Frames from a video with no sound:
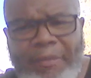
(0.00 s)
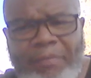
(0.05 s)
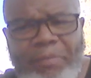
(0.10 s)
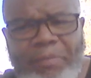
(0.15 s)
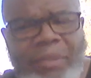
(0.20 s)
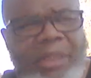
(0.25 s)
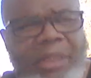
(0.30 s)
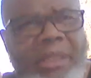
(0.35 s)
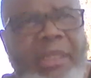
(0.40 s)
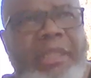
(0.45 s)

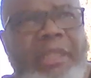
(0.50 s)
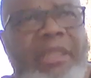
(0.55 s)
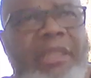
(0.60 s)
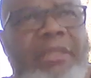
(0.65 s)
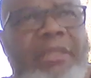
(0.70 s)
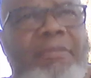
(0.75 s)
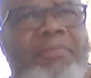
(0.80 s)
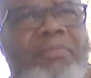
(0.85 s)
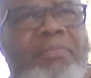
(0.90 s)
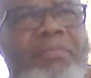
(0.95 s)
but
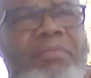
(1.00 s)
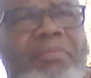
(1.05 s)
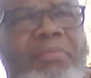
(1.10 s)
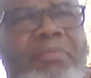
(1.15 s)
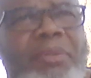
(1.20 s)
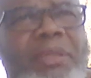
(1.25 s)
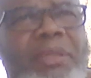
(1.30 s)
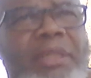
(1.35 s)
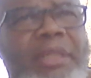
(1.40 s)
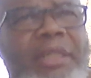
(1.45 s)
nothing
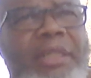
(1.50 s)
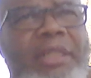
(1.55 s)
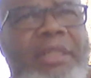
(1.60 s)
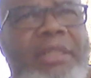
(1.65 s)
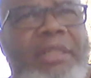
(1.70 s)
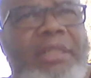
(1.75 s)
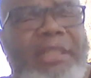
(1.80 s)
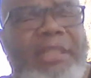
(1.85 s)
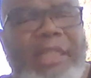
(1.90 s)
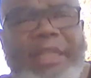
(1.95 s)

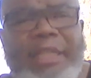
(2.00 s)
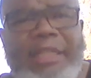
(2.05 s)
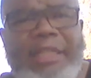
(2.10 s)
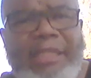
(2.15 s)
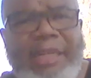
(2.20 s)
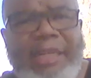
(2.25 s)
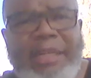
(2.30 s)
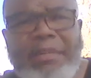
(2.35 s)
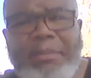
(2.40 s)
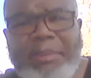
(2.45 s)
particular stands
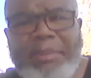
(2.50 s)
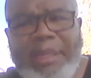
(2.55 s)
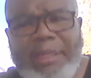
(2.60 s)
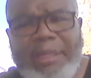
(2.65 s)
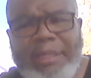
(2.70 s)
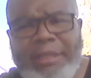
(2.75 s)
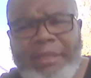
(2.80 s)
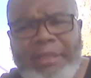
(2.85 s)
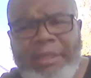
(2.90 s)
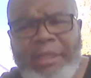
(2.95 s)
out
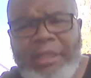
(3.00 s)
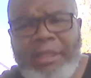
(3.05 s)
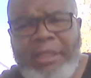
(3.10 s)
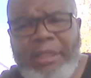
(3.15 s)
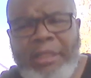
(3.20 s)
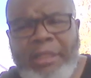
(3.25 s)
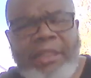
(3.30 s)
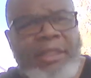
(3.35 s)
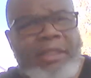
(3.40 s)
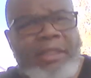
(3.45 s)
about it.
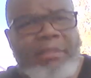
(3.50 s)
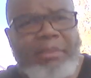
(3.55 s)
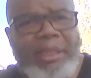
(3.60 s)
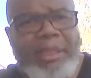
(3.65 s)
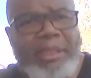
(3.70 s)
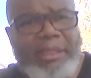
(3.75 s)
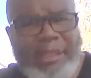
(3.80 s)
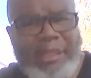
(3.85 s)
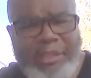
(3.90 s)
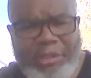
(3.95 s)
Nothing
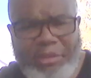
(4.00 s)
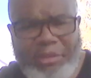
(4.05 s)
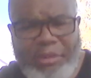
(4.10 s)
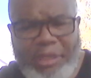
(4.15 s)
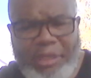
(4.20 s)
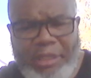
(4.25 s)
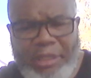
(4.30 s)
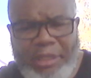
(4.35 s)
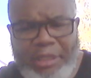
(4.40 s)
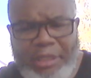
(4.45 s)
makes it
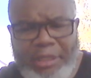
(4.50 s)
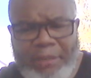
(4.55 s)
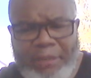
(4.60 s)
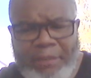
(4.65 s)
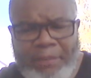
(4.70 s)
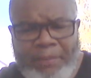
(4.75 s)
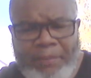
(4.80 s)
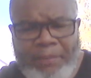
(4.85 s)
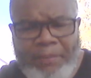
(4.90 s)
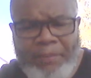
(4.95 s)
unique.
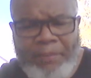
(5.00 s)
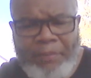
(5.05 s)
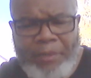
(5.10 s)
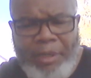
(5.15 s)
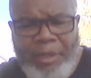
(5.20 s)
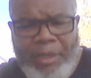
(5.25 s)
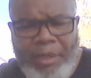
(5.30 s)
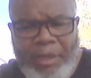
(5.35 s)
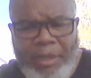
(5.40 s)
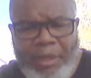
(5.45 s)

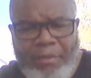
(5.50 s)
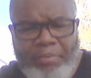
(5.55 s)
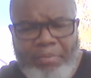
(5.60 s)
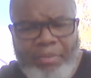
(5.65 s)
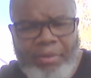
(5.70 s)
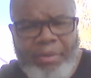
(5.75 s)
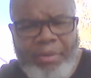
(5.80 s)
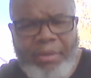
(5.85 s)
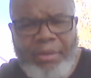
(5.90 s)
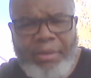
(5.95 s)
The
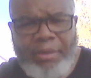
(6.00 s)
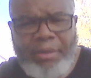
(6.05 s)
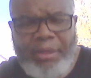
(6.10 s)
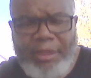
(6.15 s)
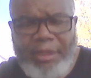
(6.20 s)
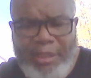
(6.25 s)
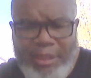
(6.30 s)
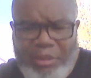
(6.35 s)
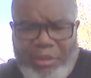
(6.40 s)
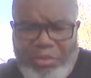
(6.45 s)
burn on
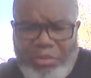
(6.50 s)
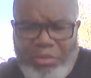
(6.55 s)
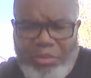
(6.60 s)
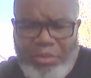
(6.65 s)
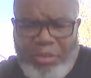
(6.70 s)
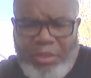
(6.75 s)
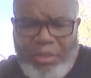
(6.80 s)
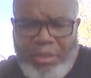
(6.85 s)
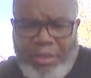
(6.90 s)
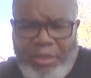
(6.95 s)
it is real
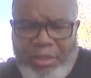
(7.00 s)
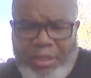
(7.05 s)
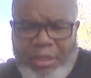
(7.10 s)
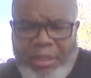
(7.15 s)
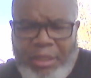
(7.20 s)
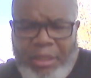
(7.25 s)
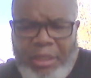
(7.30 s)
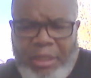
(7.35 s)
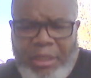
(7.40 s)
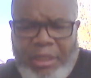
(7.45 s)
good.
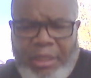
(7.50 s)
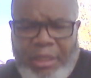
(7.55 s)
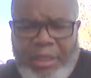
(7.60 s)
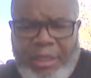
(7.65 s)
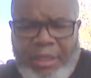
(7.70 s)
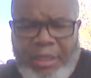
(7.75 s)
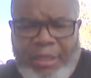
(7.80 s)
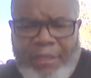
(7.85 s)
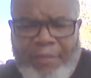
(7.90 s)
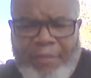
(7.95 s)

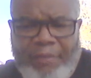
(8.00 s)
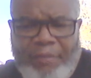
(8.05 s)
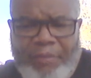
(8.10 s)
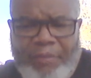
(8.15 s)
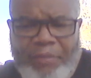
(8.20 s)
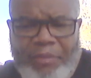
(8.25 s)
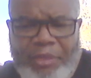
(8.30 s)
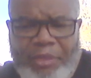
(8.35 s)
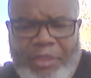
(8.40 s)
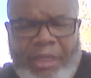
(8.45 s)
Uh,
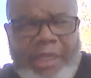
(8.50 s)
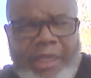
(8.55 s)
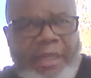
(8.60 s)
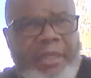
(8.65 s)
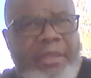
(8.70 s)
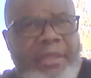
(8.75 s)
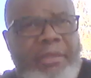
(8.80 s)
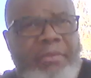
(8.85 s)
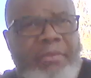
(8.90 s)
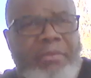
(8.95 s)
it's got a
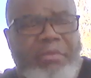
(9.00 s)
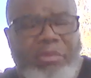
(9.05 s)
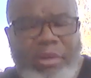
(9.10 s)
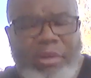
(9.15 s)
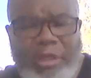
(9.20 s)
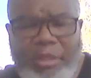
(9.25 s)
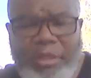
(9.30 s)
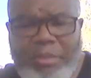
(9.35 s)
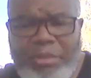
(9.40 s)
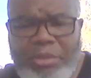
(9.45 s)
good
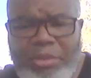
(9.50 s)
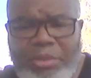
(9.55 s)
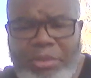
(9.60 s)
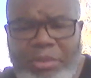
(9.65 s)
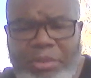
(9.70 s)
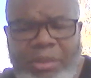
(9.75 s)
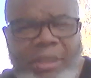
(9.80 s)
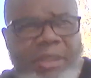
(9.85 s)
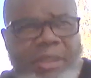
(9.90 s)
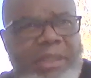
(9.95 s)
rhythm
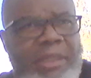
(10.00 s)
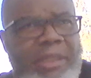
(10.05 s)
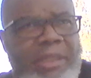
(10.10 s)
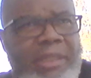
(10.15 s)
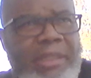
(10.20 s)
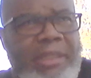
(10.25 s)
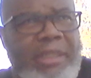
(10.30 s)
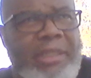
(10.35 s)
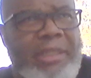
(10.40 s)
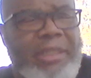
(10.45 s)
to it. It's
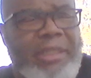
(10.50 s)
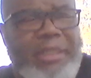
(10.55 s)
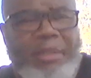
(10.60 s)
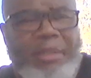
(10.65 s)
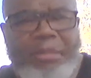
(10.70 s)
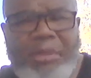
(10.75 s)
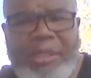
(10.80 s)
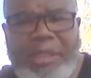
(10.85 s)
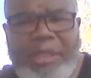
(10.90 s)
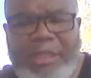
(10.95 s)
consistent. It
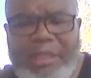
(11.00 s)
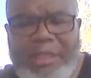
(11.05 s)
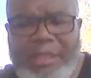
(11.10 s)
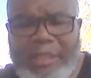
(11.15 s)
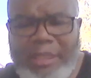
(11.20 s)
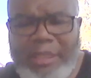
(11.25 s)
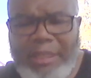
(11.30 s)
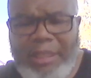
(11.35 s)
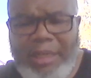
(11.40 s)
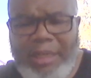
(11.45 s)
was
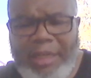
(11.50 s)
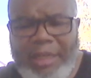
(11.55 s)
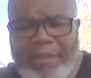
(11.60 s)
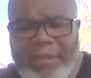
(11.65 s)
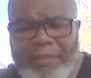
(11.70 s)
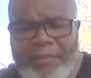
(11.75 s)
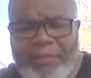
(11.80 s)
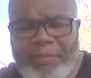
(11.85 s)
easy to light,